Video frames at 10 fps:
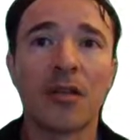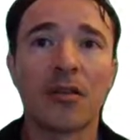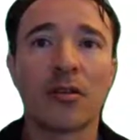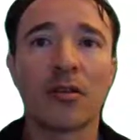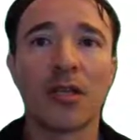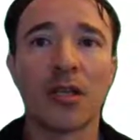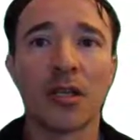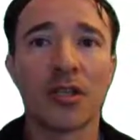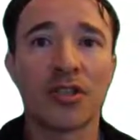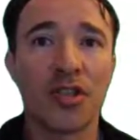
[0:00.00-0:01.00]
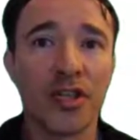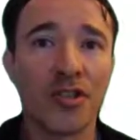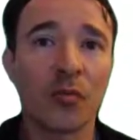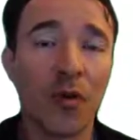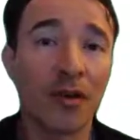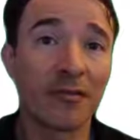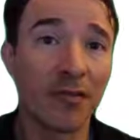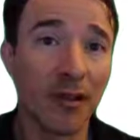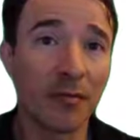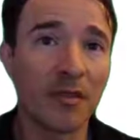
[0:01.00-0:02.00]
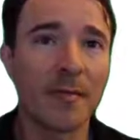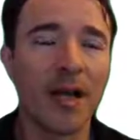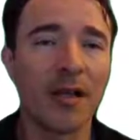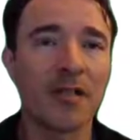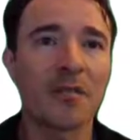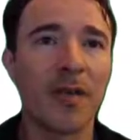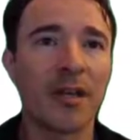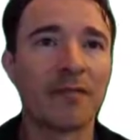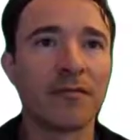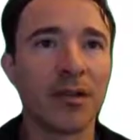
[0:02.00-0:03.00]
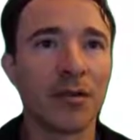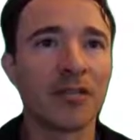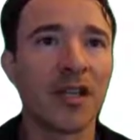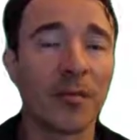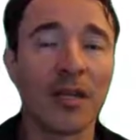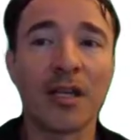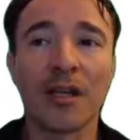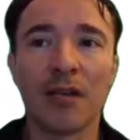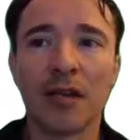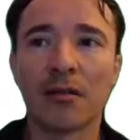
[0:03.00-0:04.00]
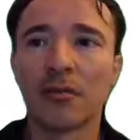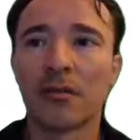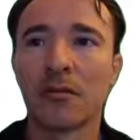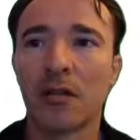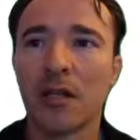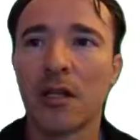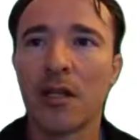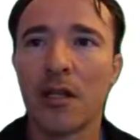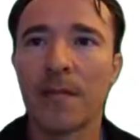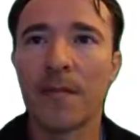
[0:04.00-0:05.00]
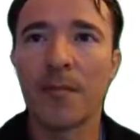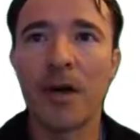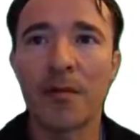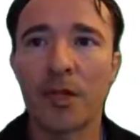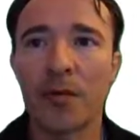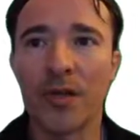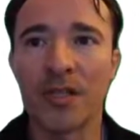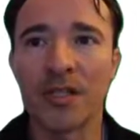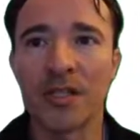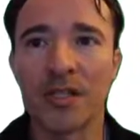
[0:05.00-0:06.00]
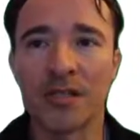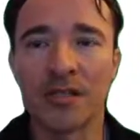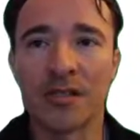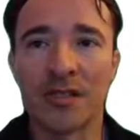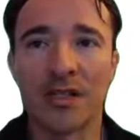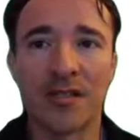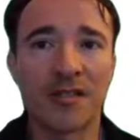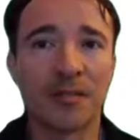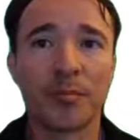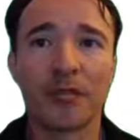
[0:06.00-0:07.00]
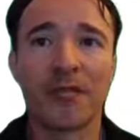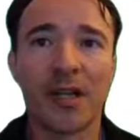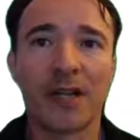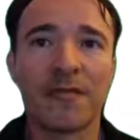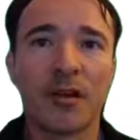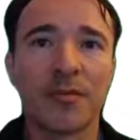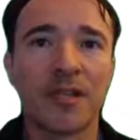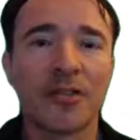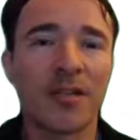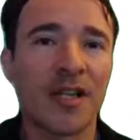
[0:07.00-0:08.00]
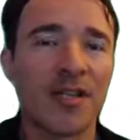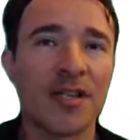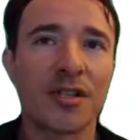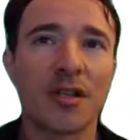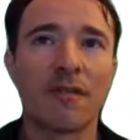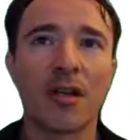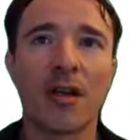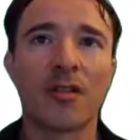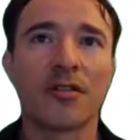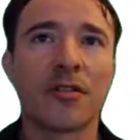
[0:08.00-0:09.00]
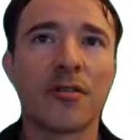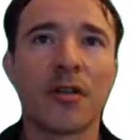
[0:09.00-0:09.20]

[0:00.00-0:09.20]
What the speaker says: the change in water volume is balanced by the flows coming in and out. The bottom equation is a simple finite volume discretization of the continuity